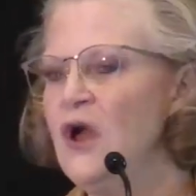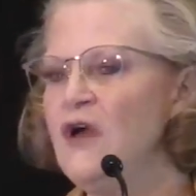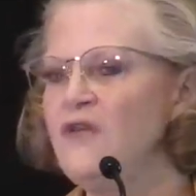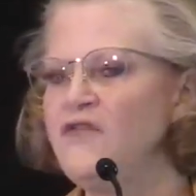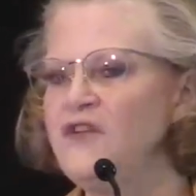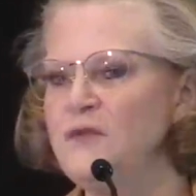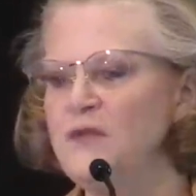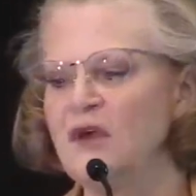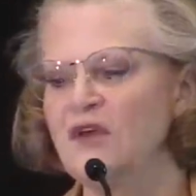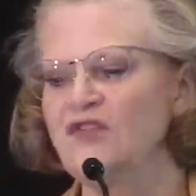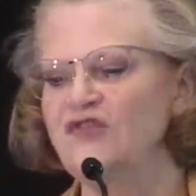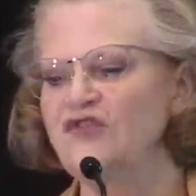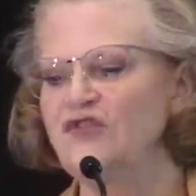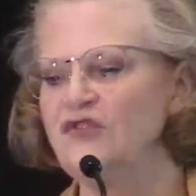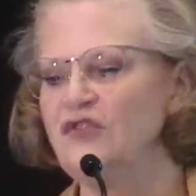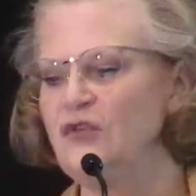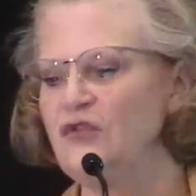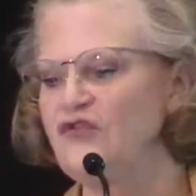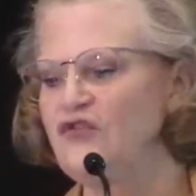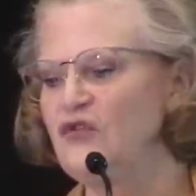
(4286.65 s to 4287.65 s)
Females
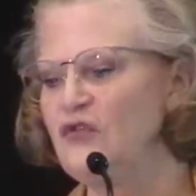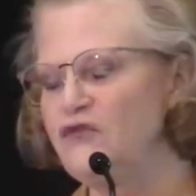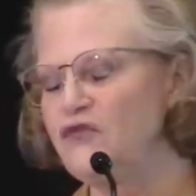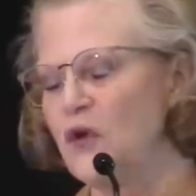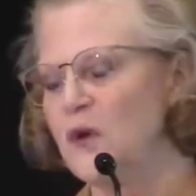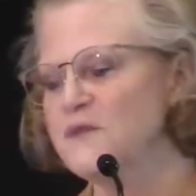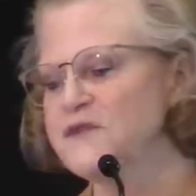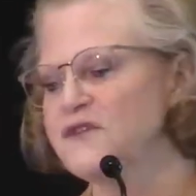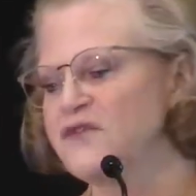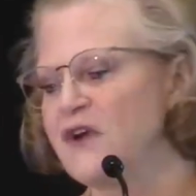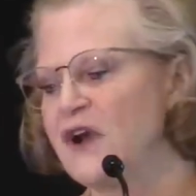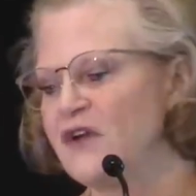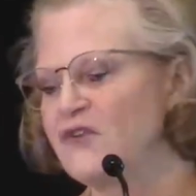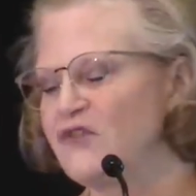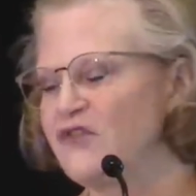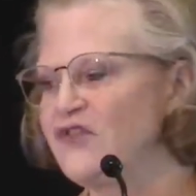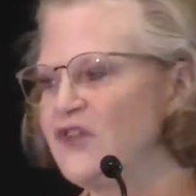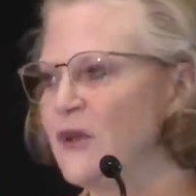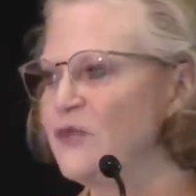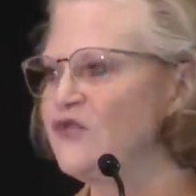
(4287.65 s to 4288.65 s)
should use 2 forms of
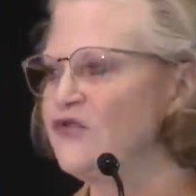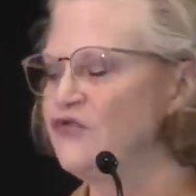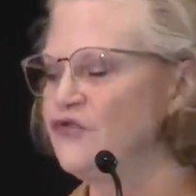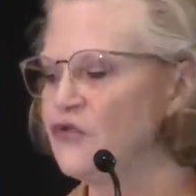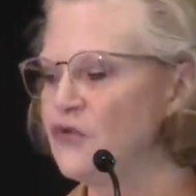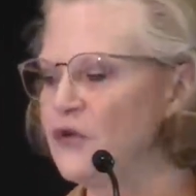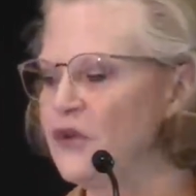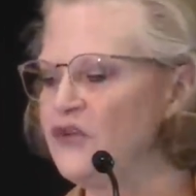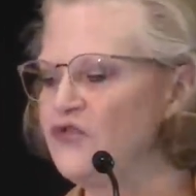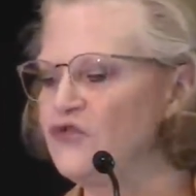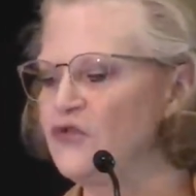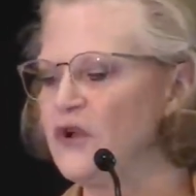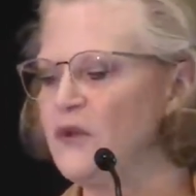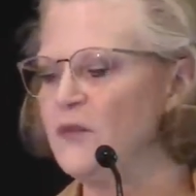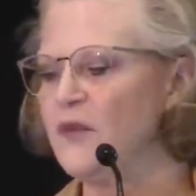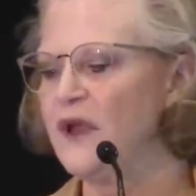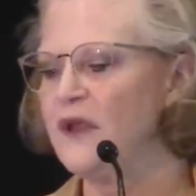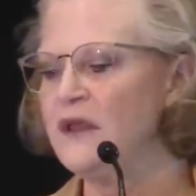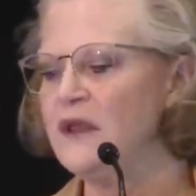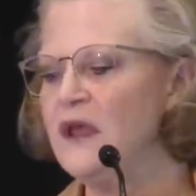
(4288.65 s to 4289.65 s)
contraception during
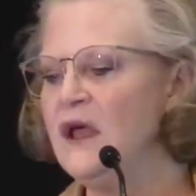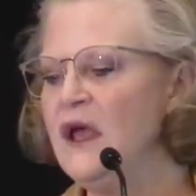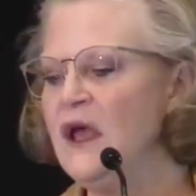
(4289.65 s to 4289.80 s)
treatment